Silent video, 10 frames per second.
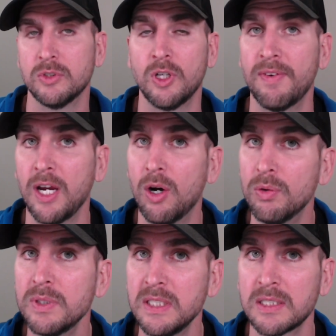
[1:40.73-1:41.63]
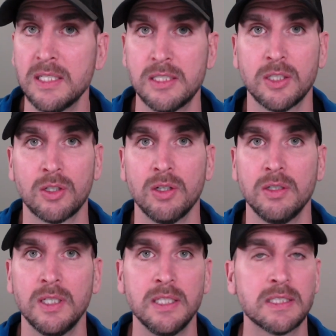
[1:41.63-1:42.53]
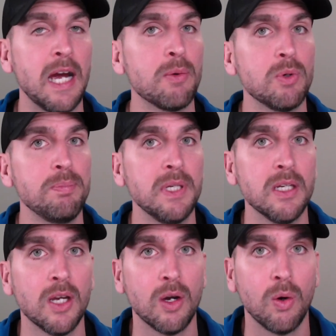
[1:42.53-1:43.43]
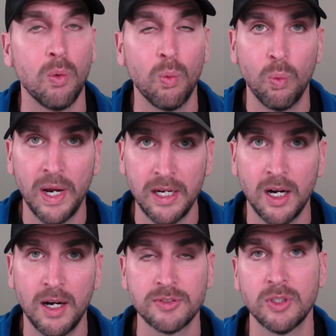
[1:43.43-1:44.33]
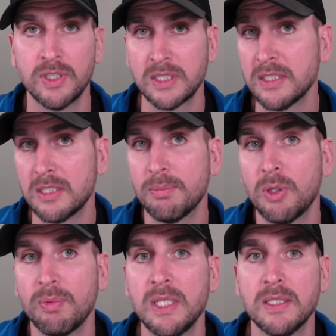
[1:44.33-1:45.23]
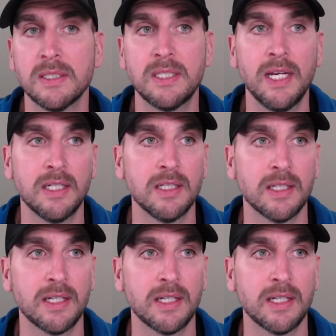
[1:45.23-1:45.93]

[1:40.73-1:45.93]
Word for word: So if I only size it to current needs, I would be way off. So this is something we need to take into